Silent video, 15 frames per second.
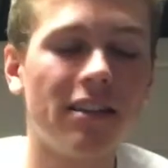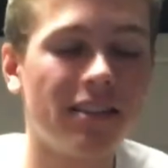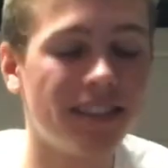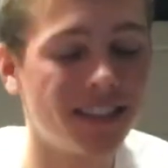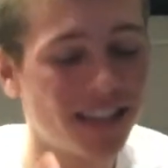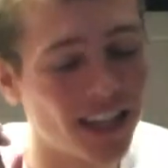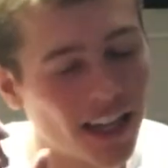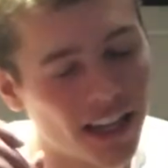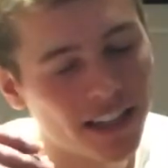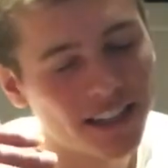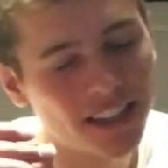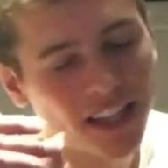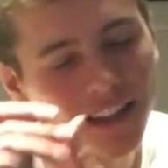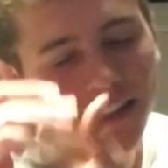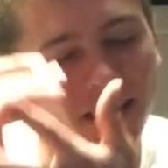stayed
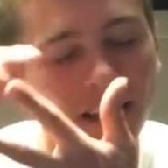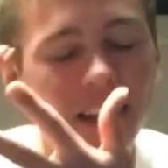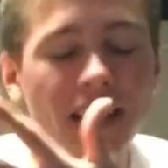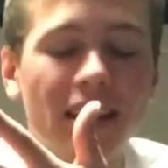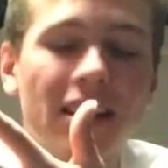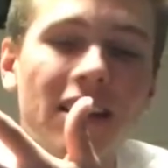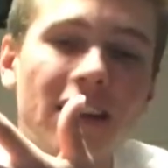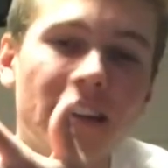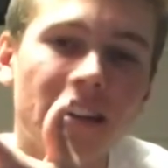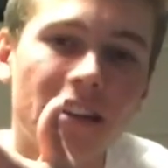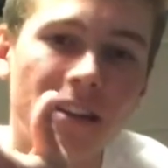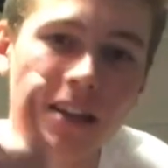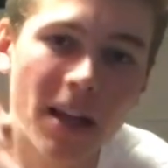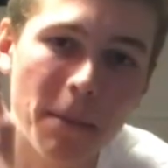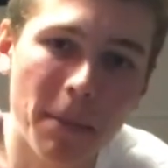Saturday,
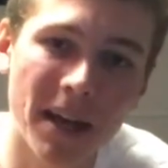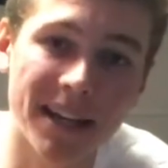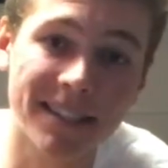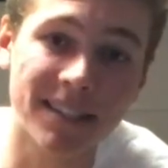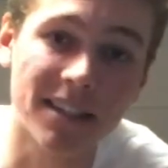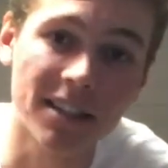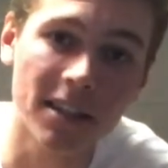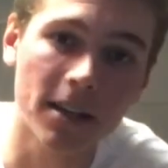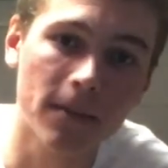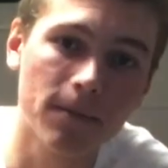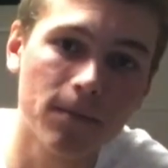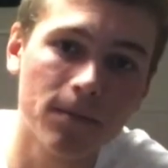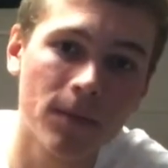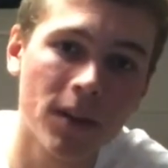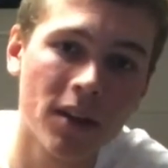came back Sunday.
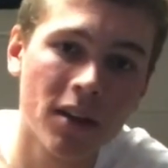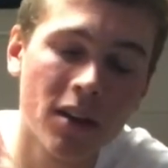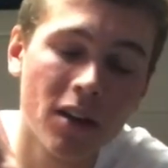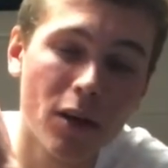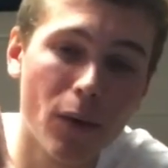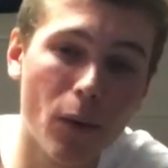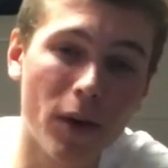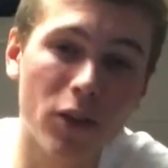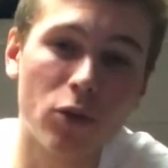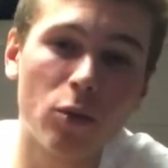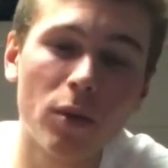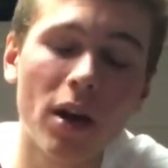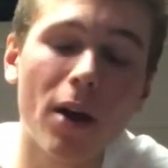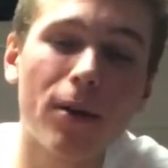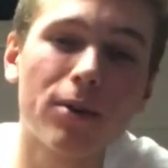Went
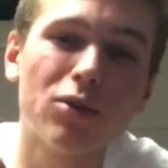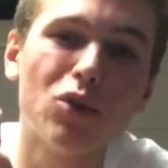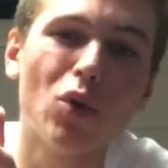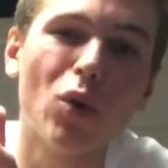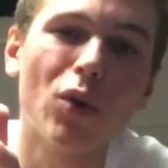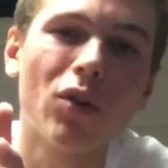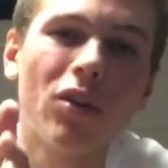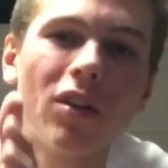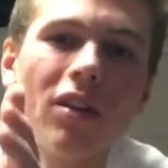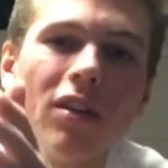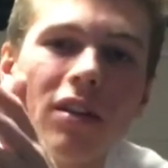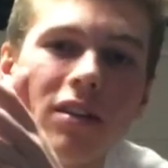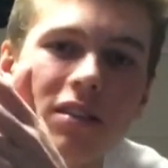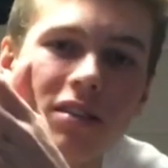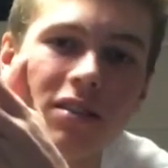3 hours north,
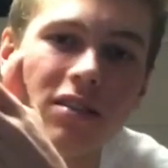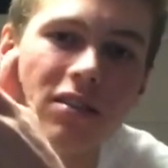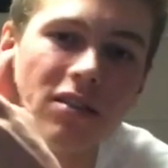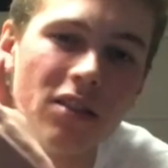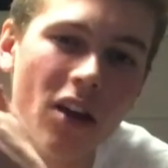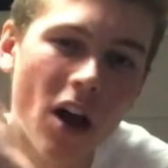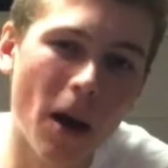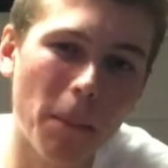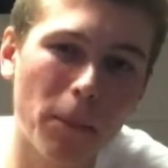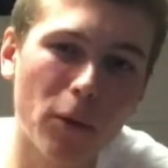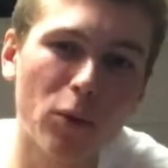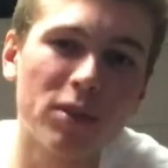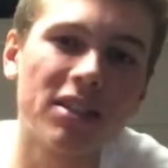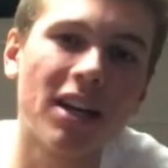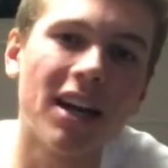upper
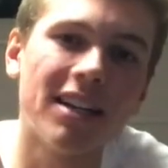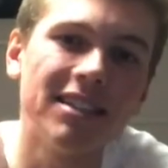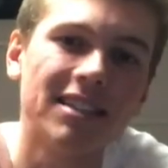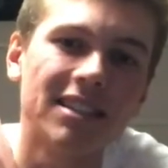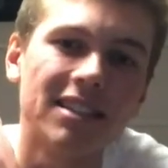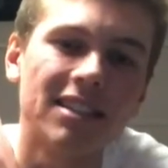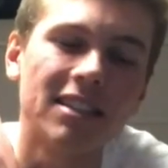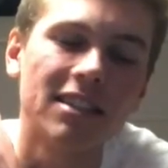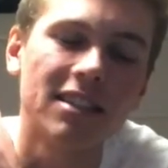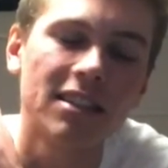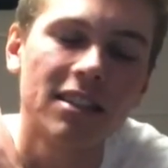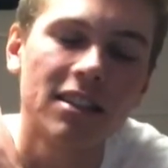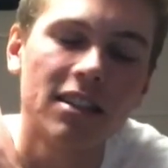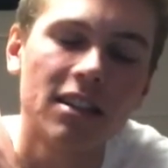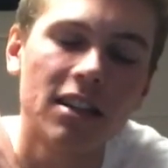Wisconsin,
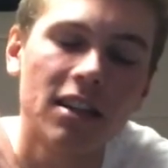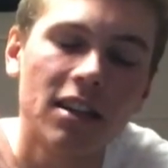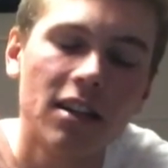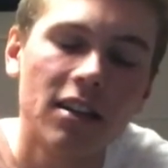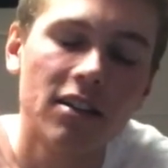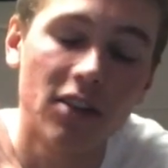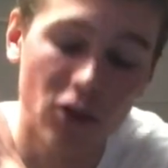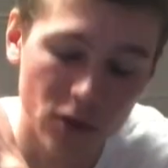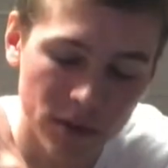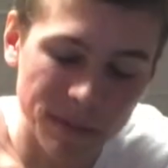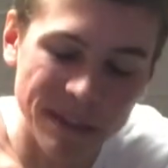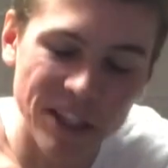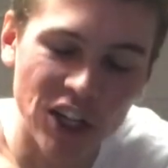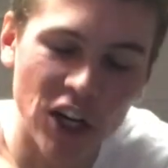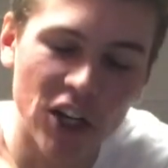to do some
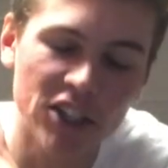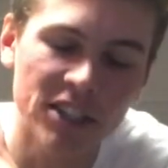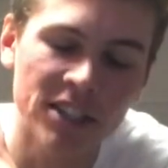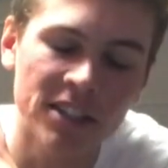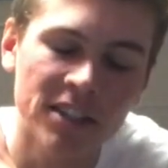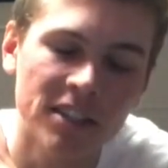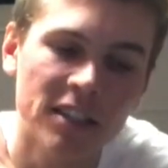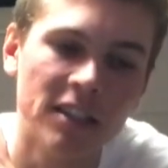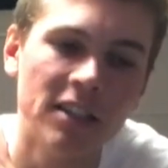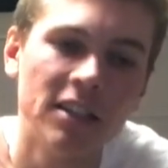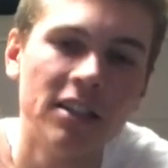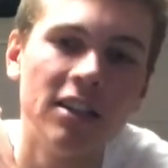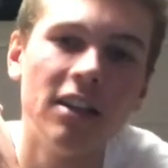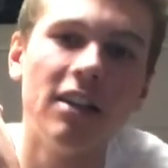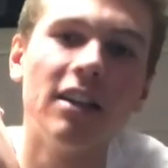deer hunting.
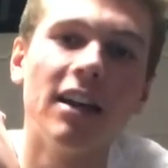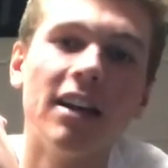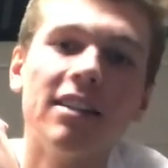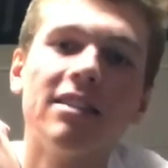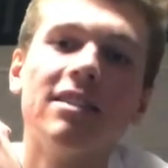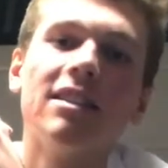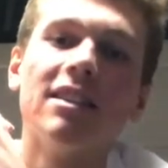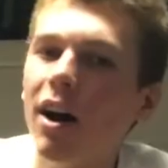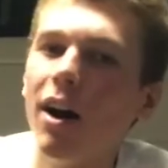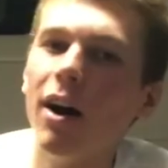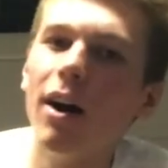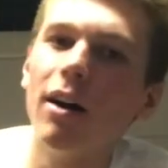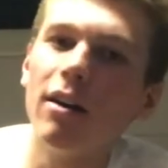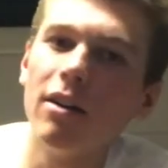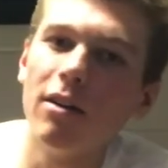Yes.
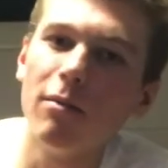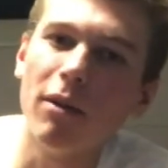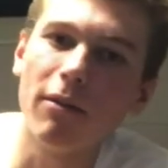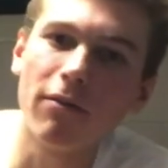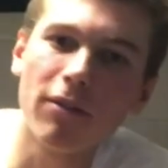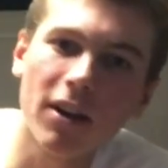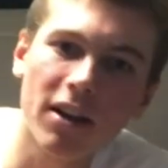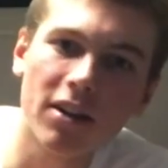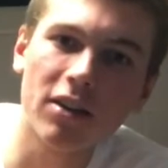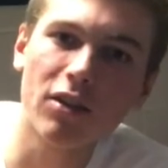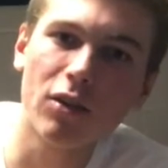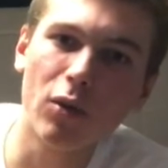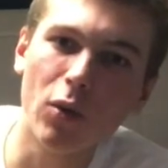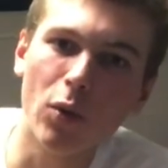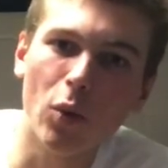My friend
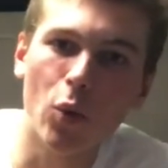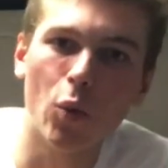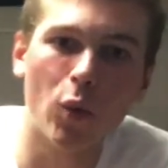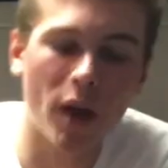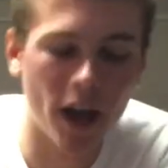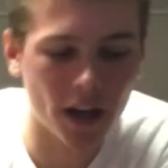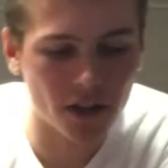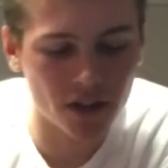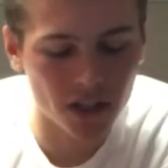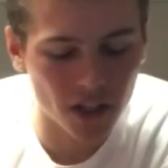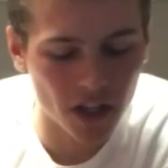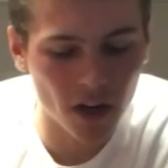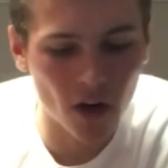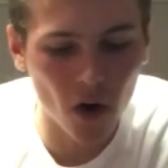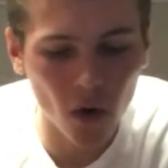who actually
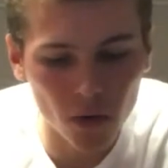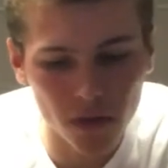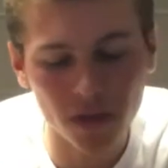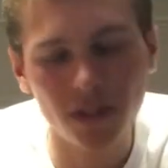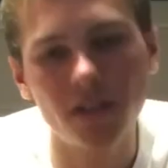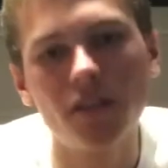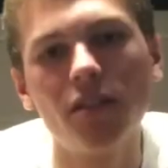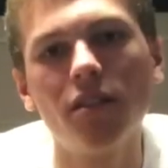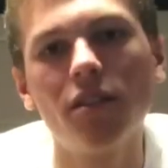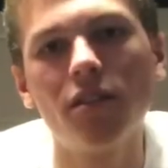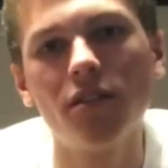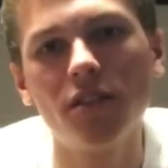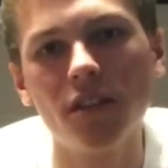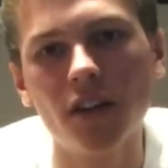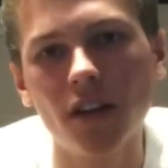goes
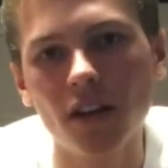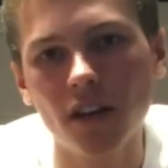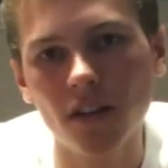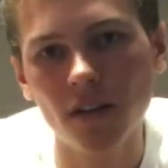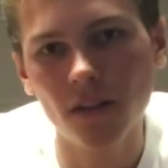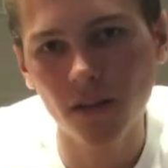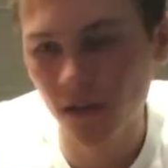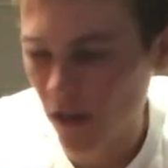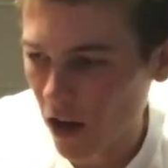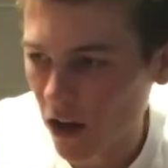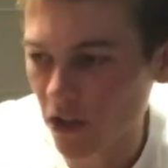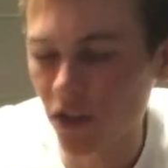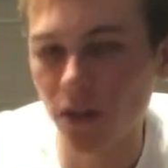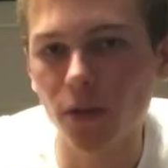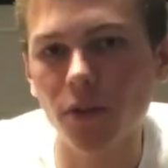to
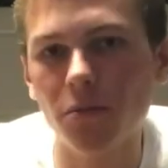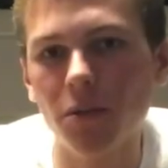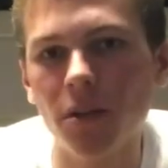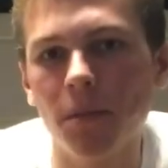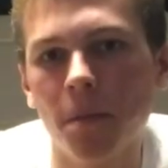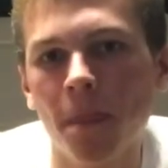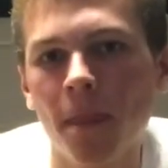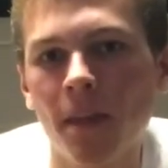college here with me